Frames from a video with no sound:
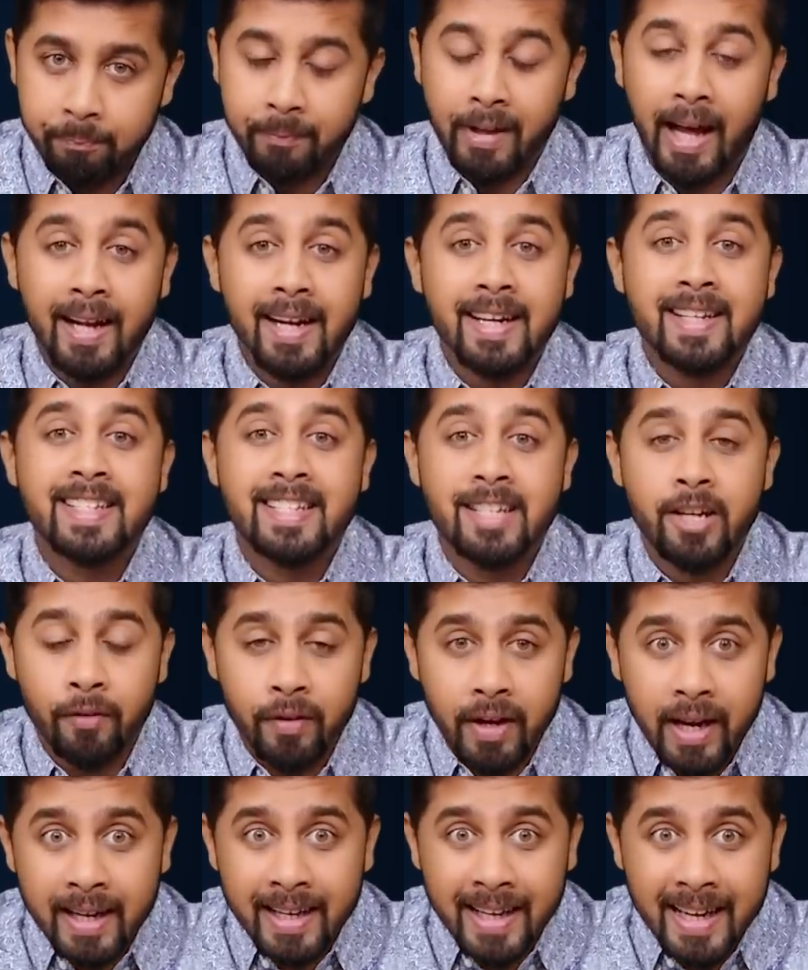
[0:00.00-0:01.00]
Then its
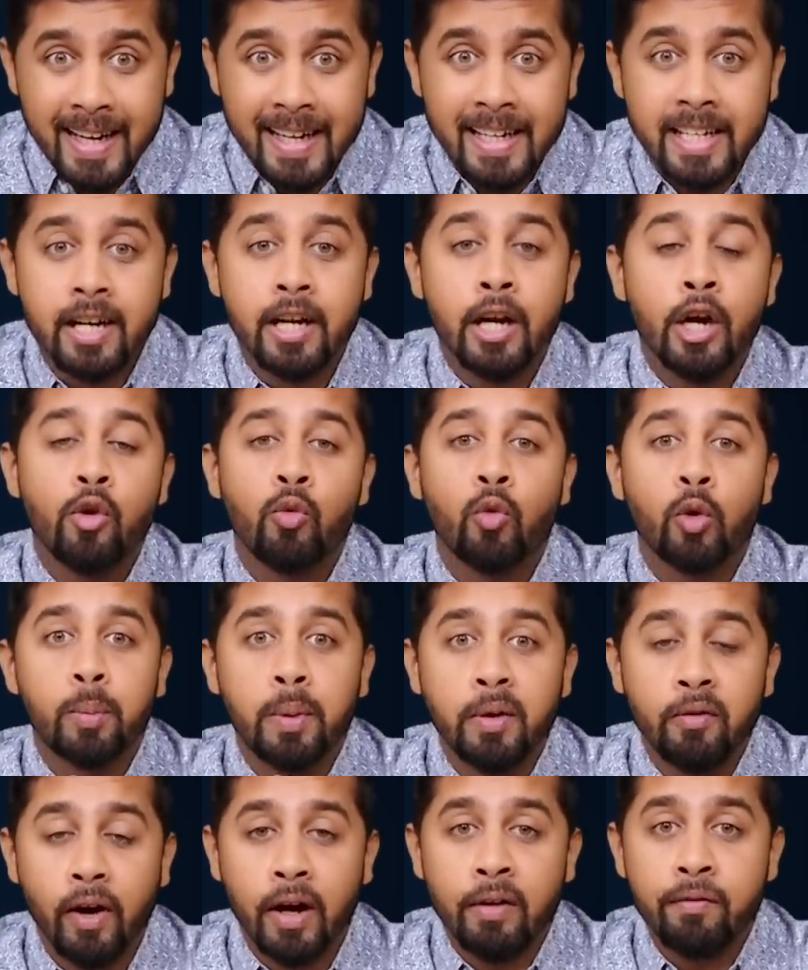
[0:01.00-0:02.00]
dividend yield would
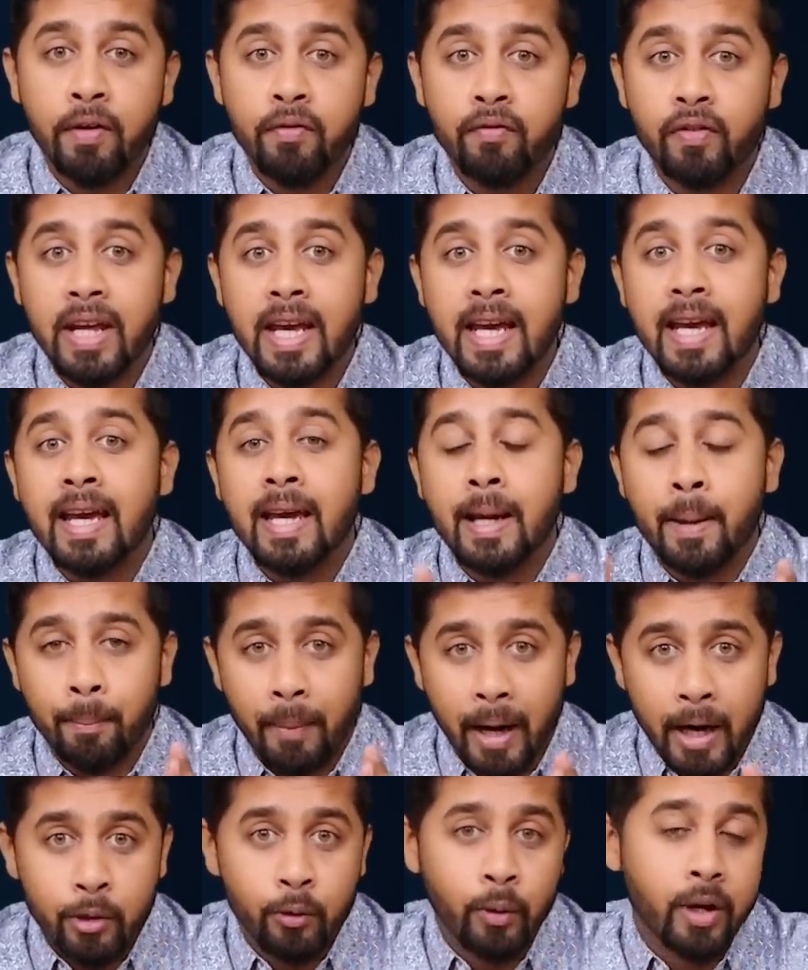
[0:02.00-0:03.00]
be 150
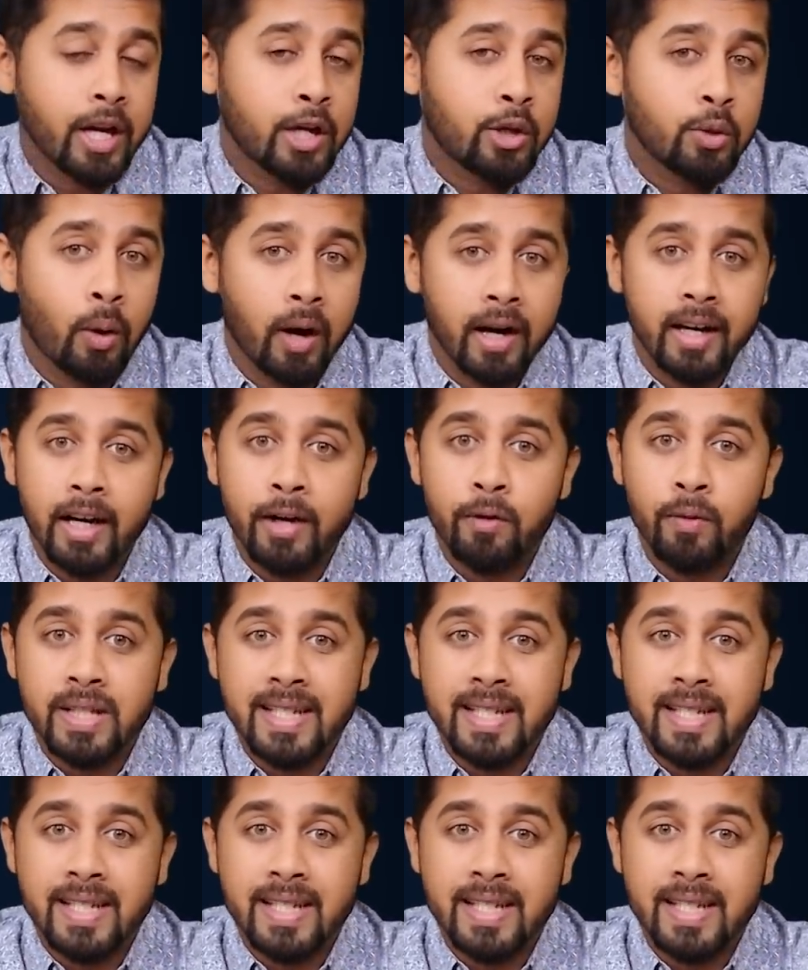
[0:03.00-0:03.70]
by 2200,